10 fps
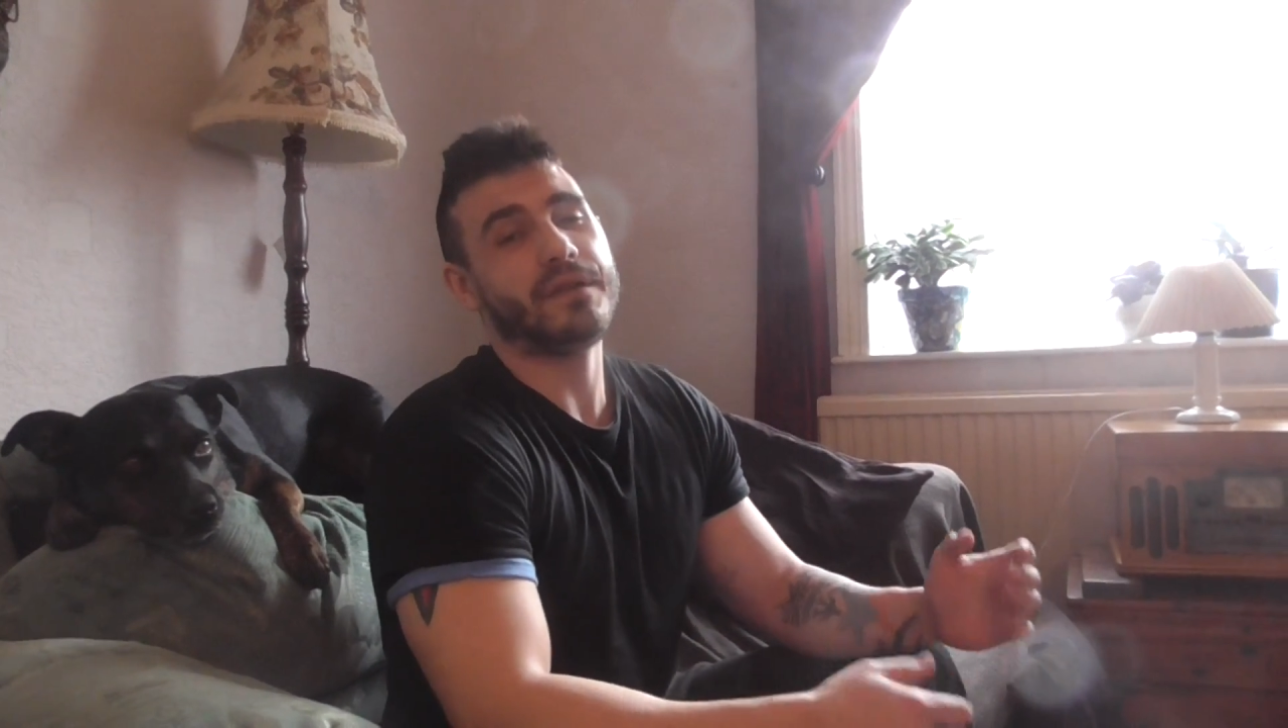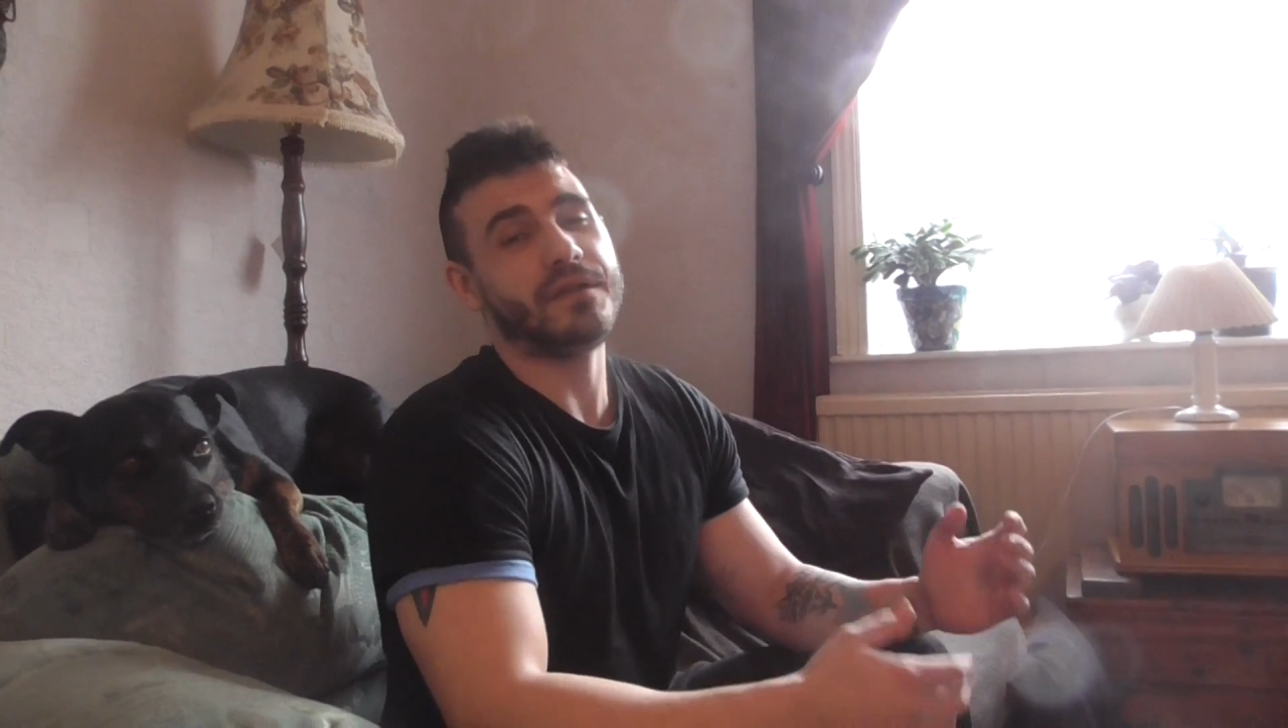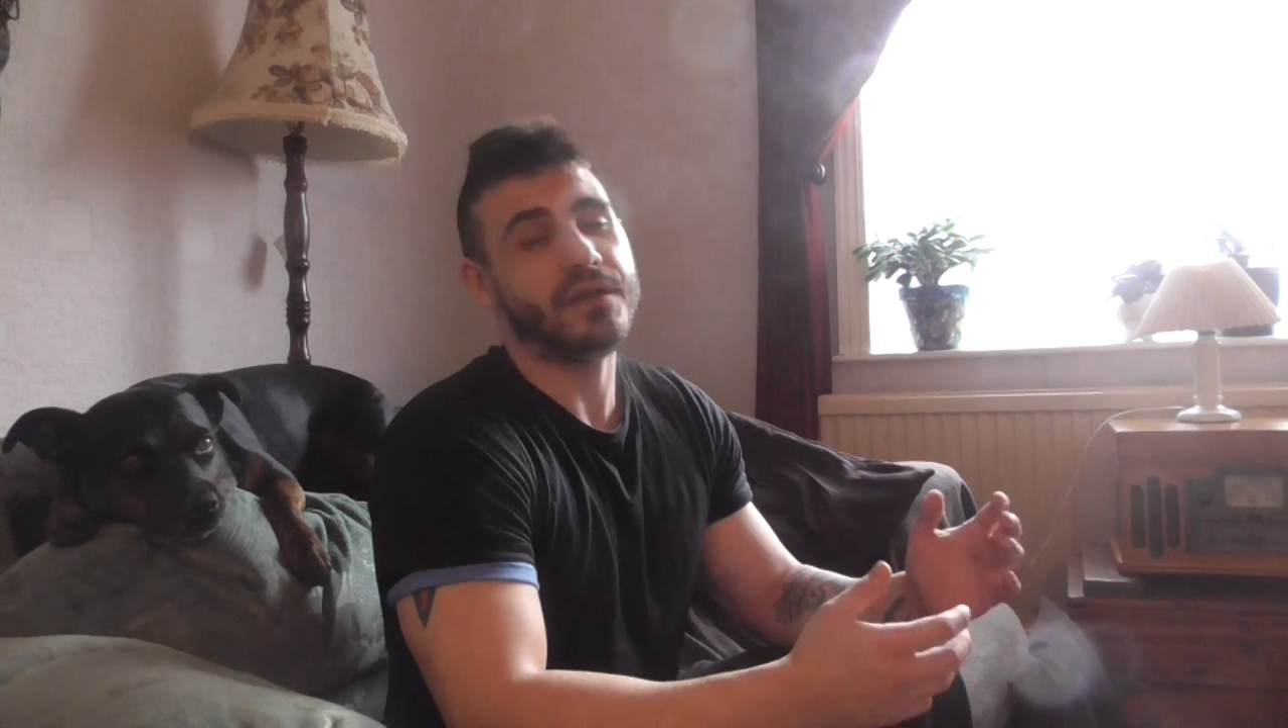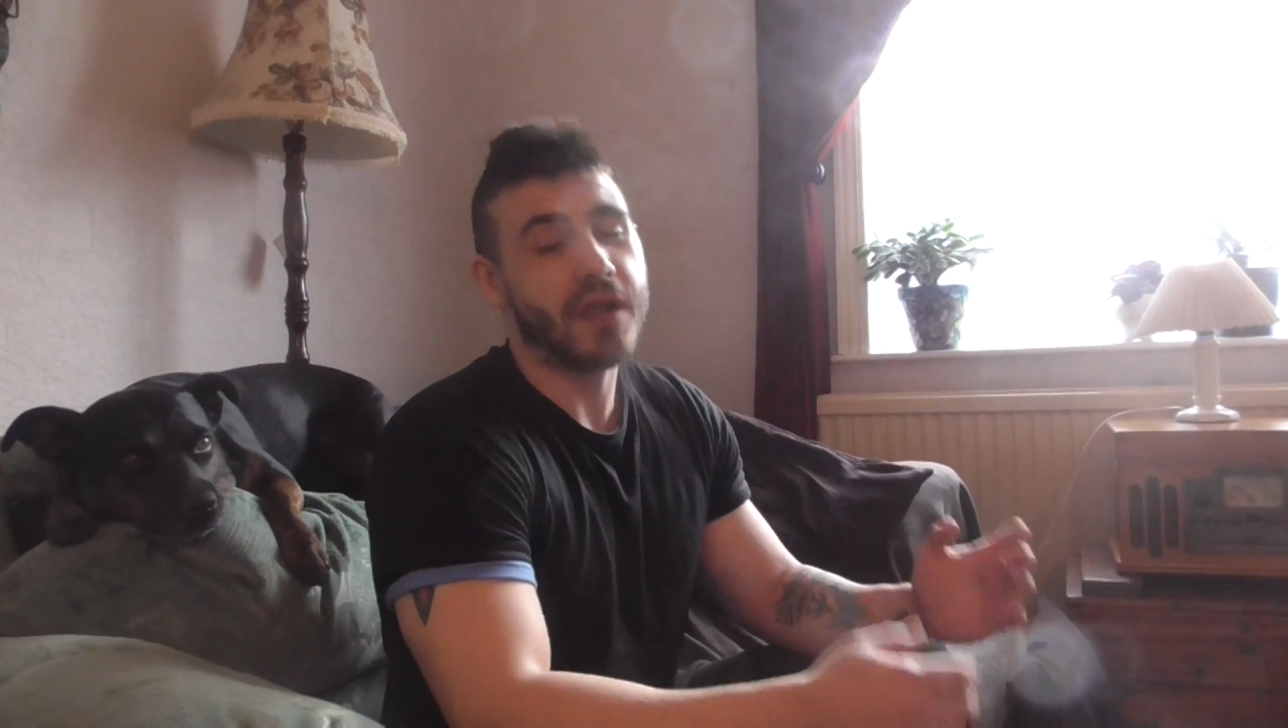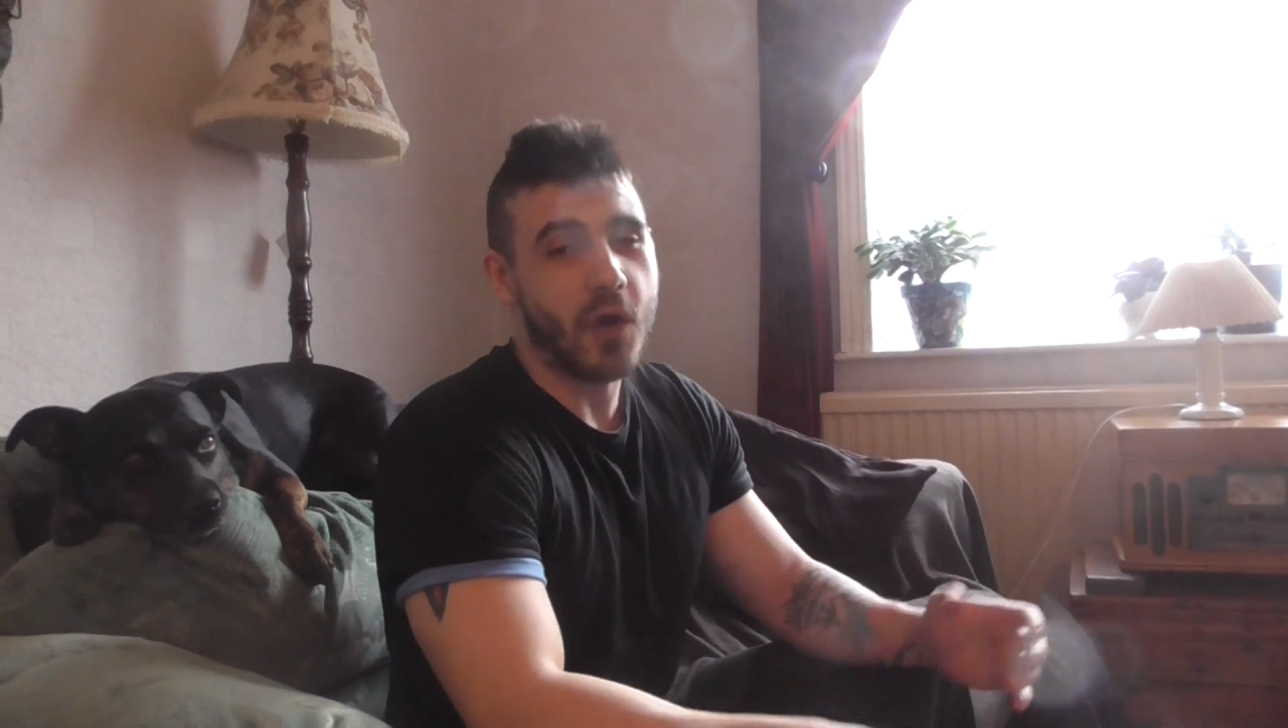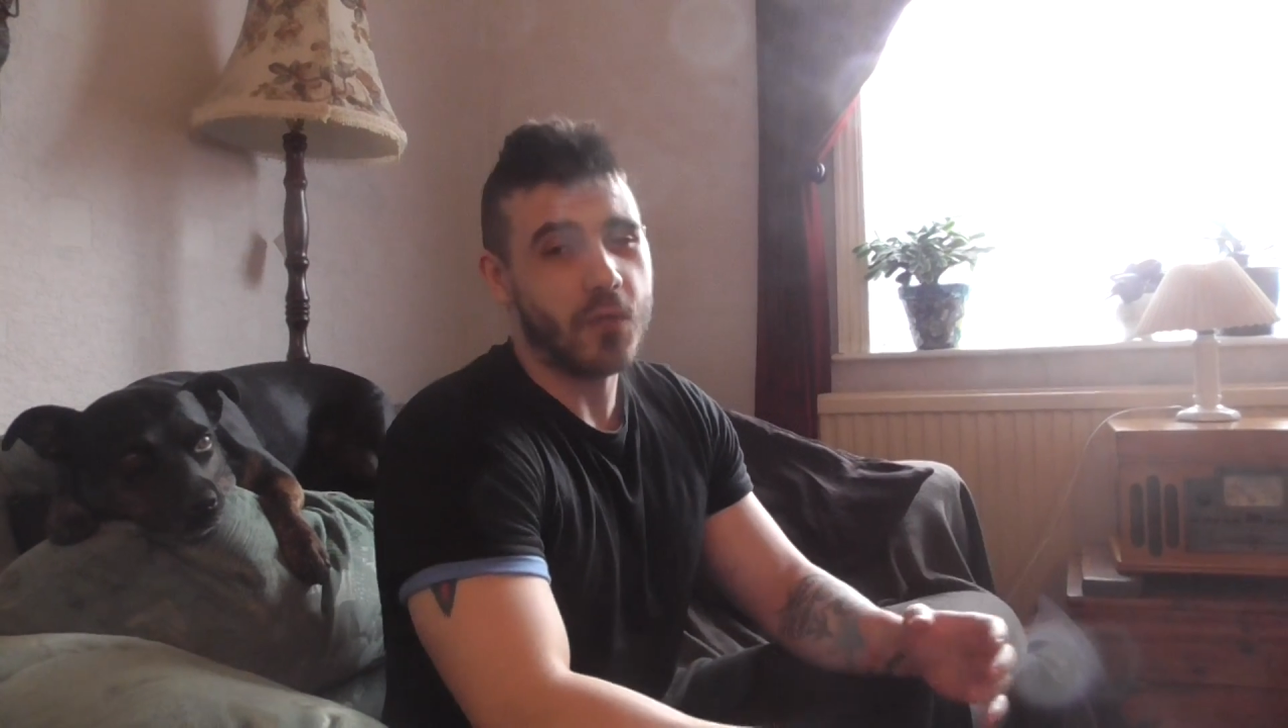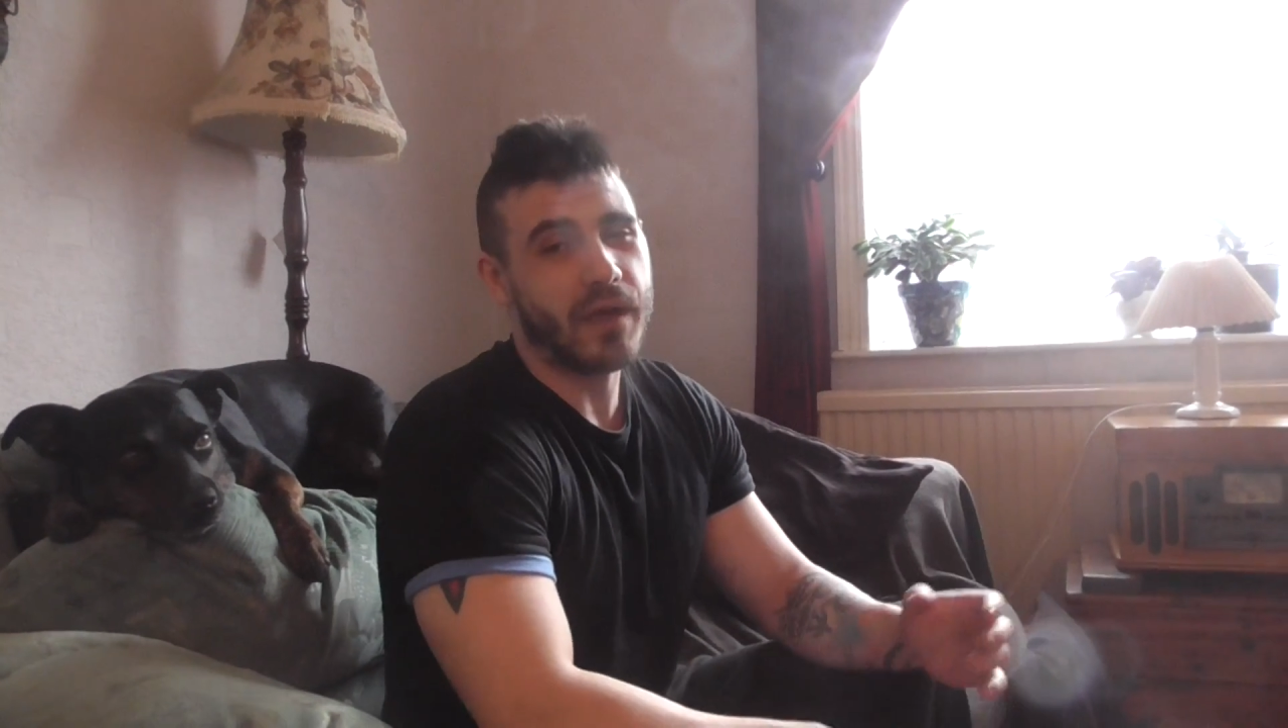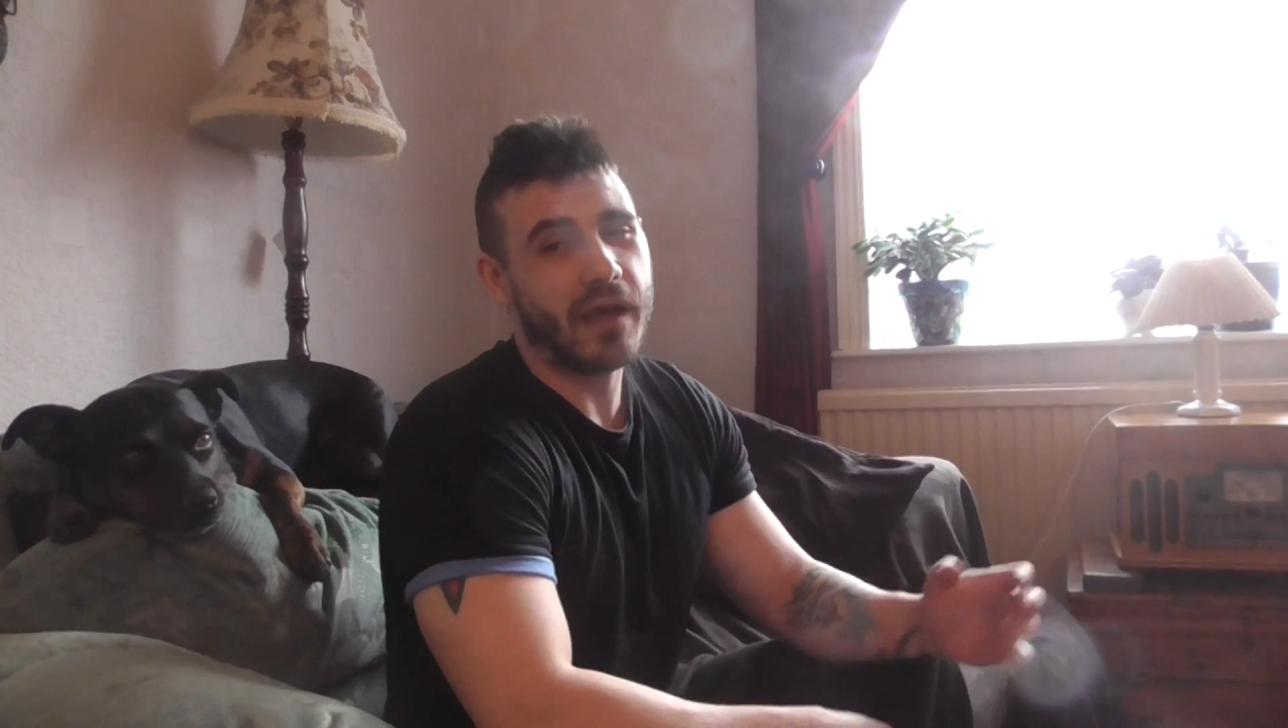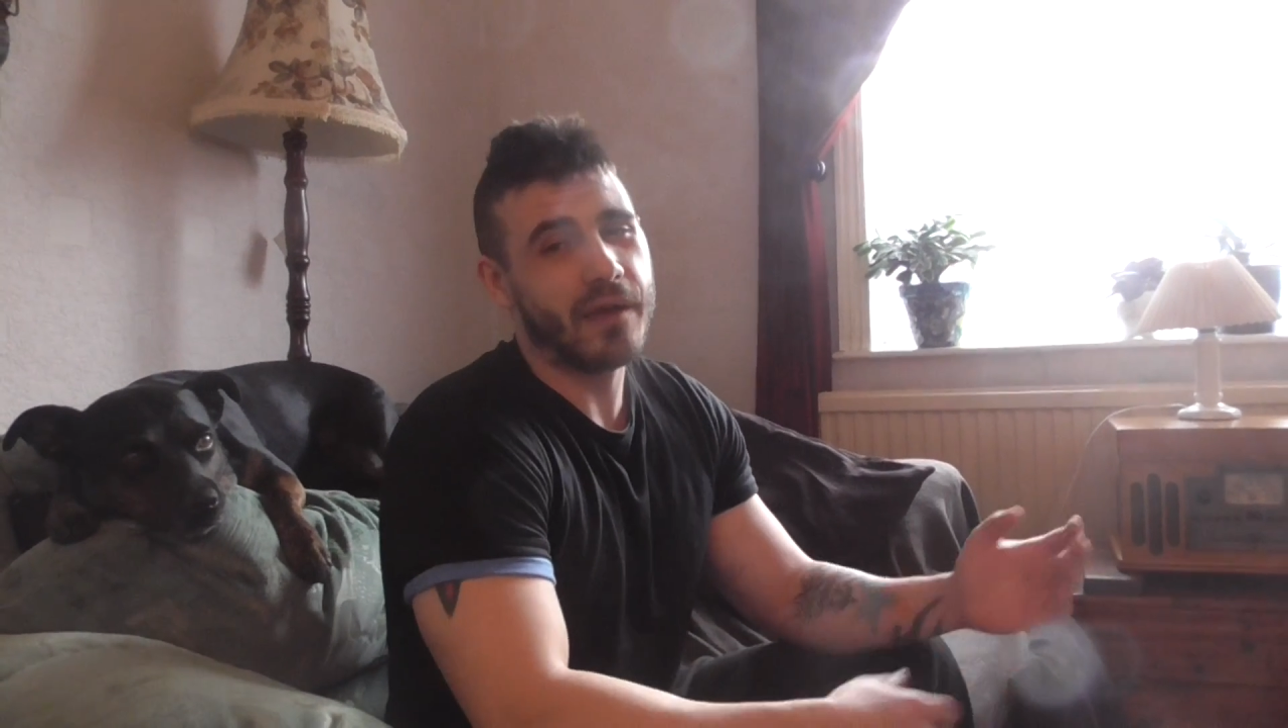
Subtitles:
know that